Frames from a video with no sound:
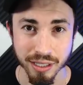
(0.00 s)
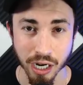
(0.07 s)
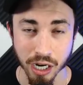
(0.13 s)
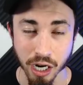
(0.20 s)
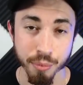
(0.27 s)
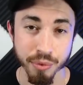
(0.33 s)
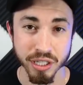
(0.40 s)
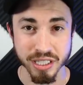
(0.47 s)
a
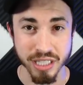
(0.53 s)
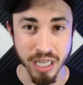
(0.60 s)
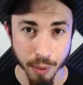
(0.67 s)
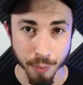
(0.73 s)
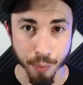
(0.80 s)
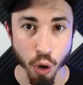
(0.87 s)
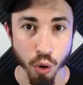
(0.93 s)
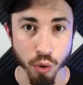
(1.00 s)
couple of the same
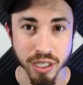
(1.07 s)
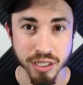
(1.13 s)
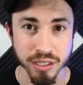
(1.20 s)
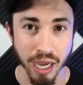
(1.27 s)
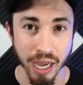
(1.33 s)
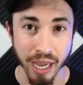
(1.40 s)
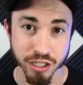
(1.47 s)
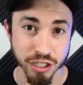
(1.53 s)
opponents.
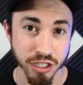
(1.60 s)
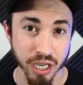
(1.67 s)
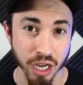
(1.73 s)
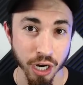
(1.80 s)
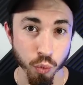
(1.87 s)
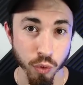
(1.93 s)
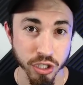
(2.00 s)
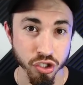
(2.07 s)
I actually kind
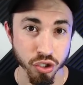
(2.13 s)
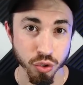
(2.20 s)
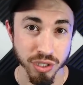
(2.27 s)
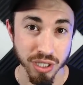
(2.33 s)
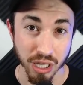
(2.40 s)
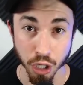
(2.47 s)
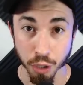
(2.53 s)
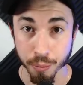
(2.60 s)
of wish there was a
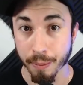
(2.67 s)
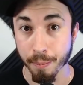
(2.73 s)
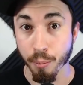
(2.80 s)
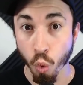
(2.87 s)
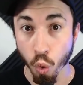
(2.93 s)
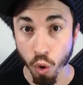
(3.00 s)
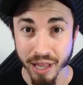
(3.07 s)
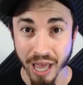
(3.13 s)
little bit
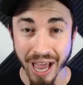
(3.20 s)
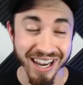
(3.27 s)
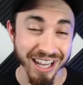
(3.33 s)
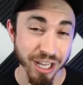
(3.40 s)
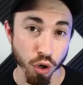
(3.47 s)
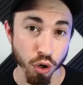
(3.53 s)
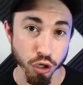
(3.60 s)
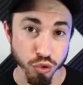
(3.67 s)
more of that in
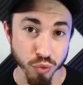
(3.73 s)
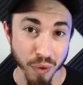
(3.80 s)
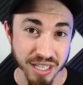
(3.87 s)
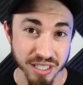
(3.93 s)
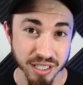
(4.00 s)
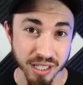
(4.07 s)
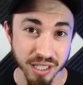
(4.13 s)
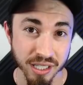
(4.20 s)
college
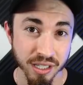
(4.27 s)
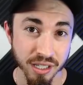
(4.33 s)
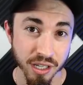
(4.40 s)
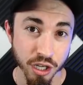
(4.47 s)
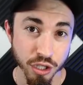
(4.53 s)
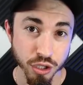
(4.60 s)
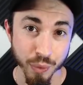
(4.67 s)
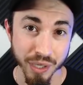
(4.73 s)
wrestling
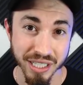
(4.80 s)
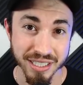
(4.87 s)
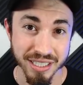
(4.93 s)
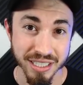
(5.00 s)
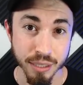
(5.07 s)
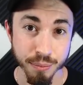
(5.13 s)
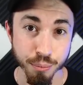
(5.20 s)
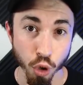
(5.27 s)
so we could
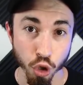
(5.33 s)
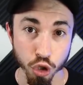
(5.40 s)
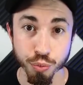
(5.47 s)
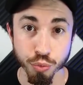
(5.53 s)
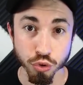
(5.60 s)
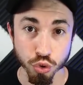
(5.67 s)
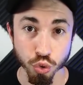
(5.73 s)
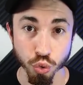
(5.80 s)
see
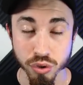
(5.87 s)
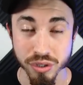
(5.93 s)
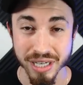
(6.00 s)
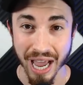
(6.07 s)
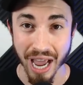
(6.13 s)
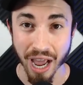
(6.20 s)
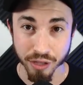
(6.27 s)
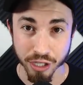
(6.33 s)
multiple duels and
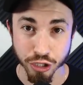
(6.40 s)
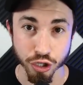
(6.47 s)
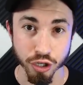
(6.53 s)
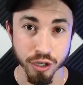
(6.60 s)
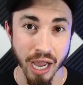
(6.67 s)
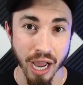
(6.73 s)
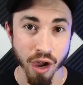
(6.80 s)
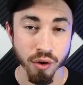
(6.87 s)
how they turned
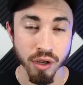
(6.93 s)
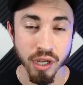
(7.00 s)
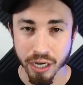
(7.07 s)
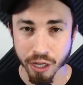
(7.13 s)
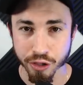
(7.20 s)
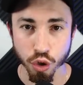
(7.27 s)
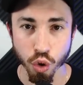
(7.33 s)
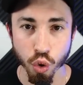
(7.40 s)
out. Now,
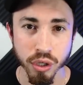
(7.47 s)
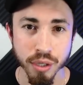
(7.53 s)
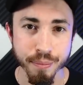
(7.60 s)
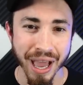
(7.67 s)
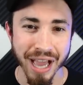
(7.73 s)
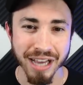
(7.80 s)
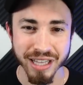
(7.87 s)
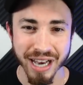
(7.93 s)
the only
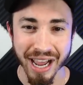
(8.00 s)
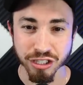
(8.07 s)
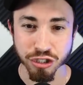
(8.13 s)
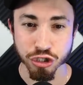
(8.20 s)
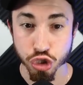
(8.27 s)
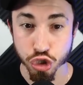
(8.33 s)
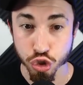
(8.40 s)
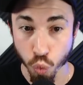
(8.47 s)
match that actually
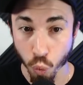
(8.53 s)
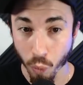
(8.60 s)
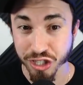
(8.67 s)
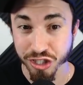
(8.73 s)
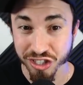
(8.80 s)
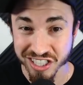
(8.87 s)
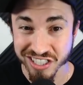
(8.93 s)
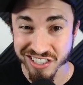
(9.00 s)

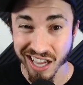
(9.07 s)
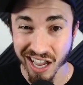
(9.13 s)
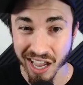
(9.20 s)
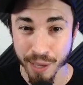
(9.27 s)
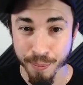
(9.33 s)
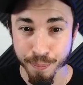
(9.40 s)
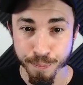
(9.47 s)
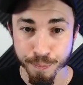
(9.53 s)
switched this time